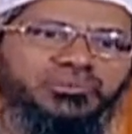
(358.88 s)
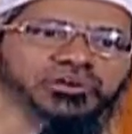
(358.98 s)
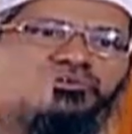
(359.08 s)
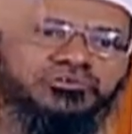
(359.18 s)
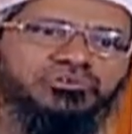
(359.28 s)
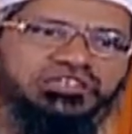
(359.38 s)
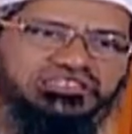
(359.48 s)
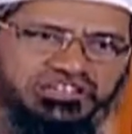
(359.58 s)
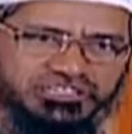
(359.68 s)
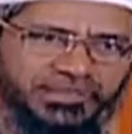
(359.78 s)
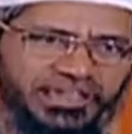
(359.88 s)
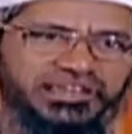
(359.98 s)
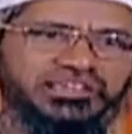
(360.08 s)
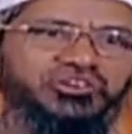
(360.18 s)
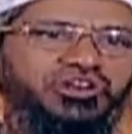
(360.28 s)
you may do a church
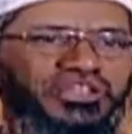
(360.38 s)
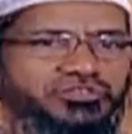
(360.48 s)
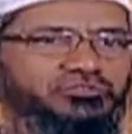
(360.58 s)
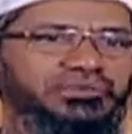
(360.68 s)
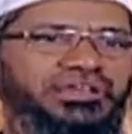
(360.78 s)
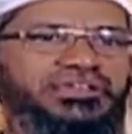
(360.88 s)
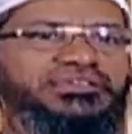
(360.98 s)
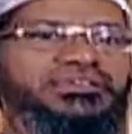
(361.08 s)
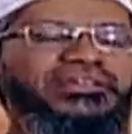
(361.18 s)
marriage or a Hindu marriage.